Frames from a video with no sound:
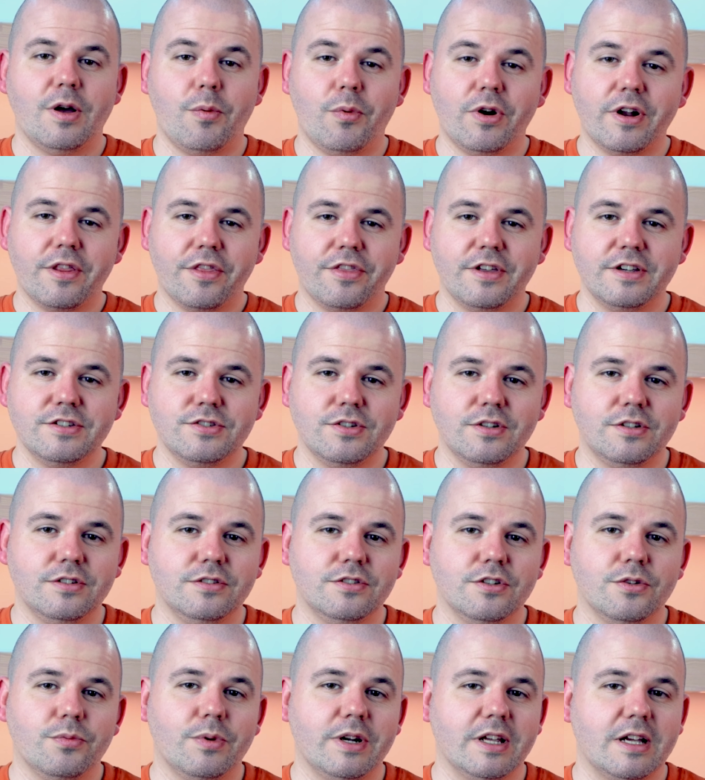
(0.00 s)
Now, one of the things you can
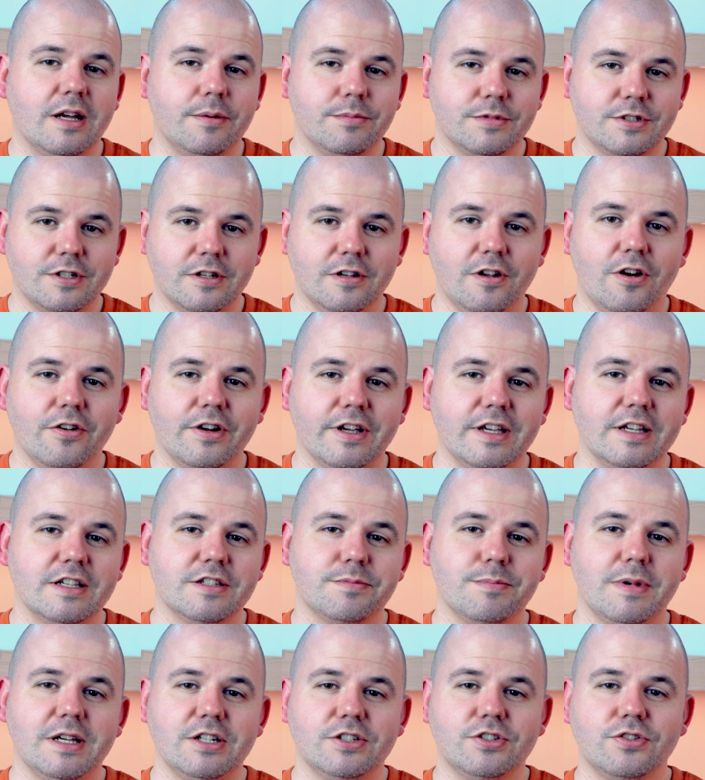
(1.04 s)
do when it comes to logging
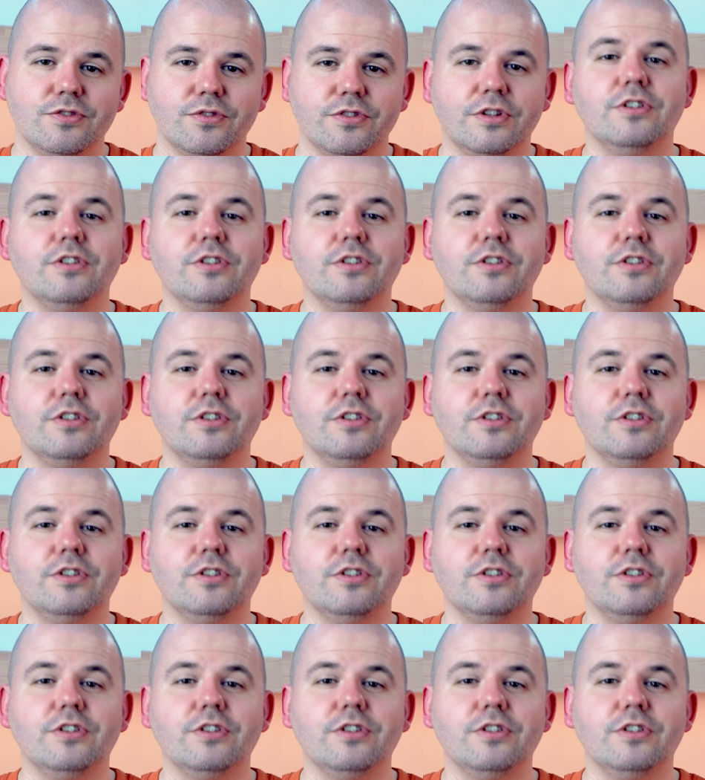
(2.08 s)
is make sure